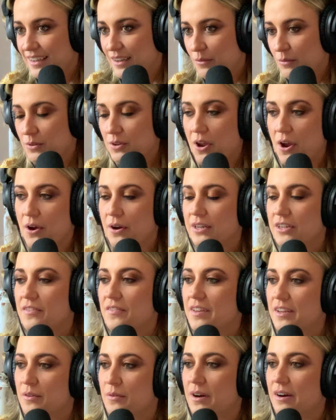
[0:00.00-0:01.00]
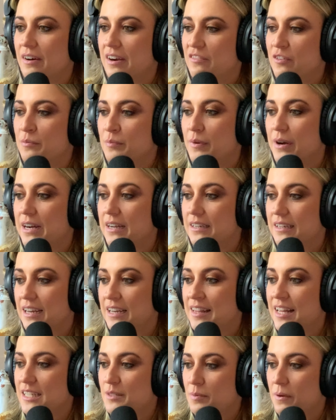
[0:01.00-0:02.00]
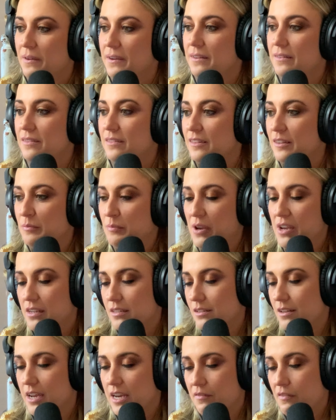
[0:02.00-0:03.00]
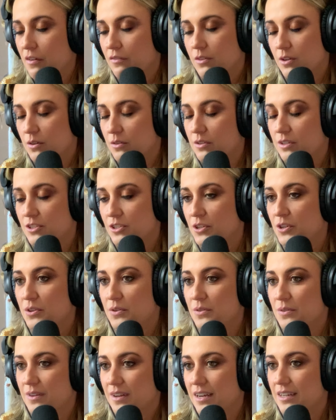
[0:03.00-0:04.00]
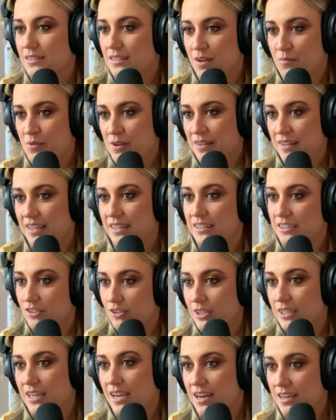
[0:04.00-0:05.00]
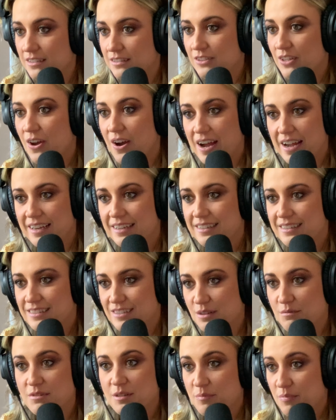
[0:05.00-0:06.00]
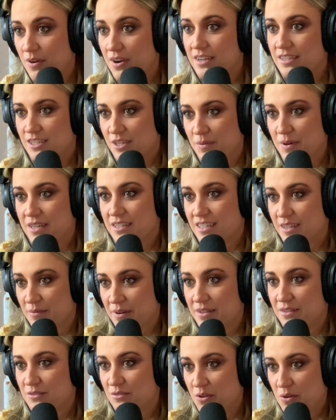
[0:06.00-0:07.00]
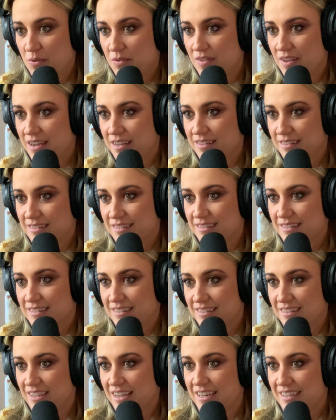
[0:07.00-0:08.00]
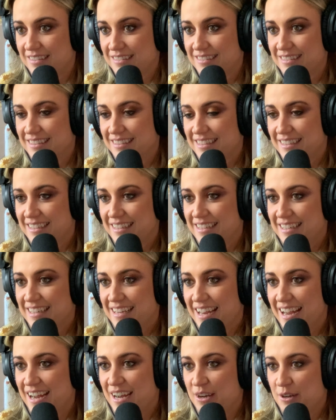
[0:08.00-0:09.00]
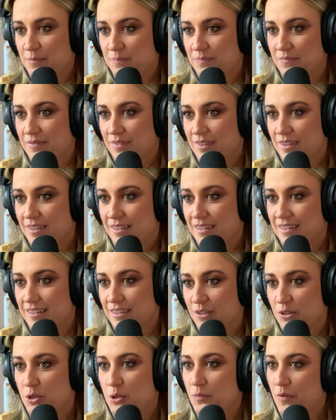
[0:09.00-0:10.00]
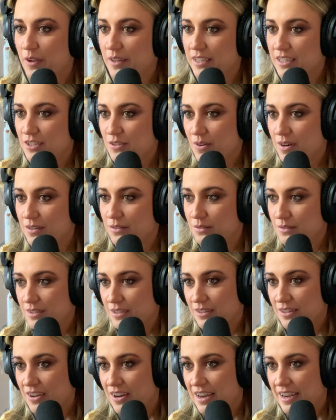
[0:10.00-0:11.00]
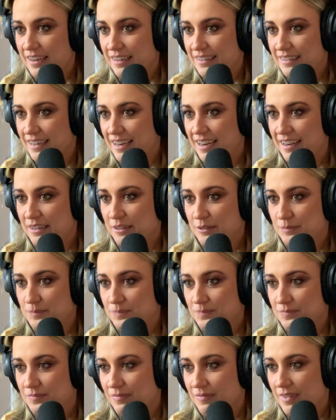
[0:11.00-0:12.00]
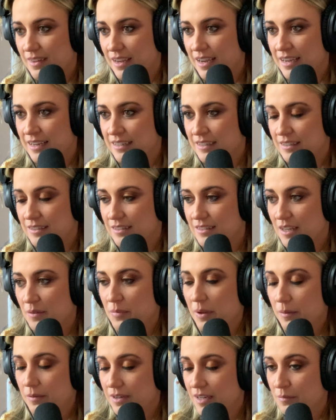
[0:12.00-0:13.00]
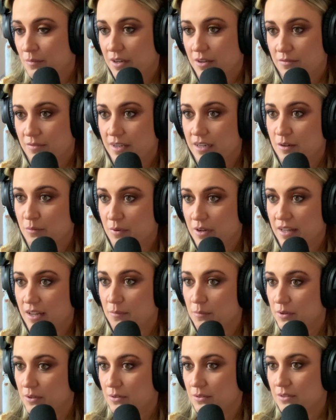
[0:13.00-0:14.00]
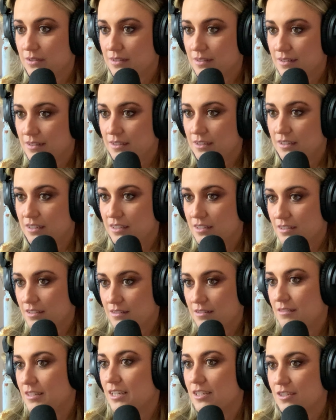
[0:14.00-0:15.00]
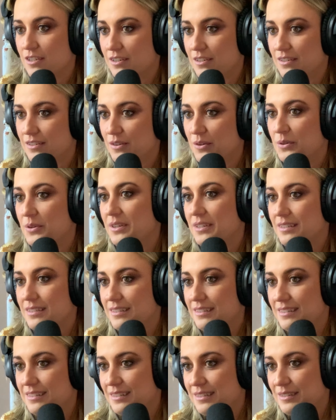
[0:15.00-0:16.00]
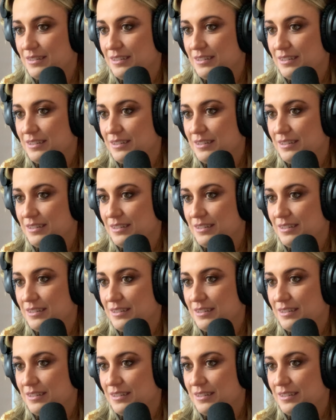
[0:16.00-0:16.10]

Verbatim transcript: Well, no, I don't think you are either, but and that's probably the biggest lie you've ever told because you are someone that literally can't lie. So I'm surprised you actually went through with that lie. Yeah, it's um, just um, You really struggled to lie um, and some people can be offended by that because you're just such an honest